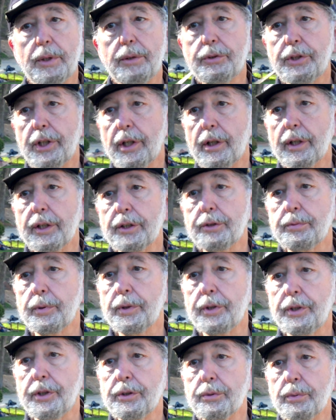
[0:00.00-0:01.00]
share our
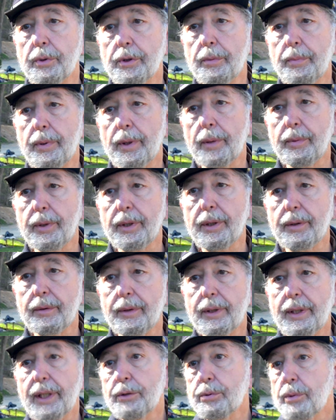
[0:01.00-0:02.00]
experience with the public.
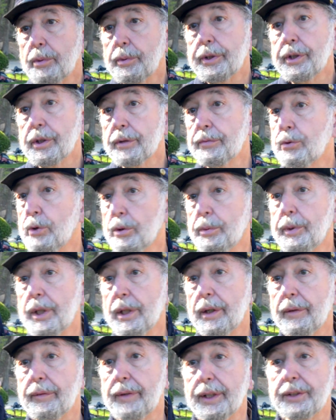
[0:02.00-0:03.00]
And that's what we're here for. We
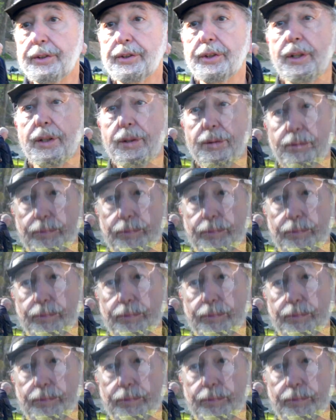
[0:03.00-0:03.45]
love that stuff.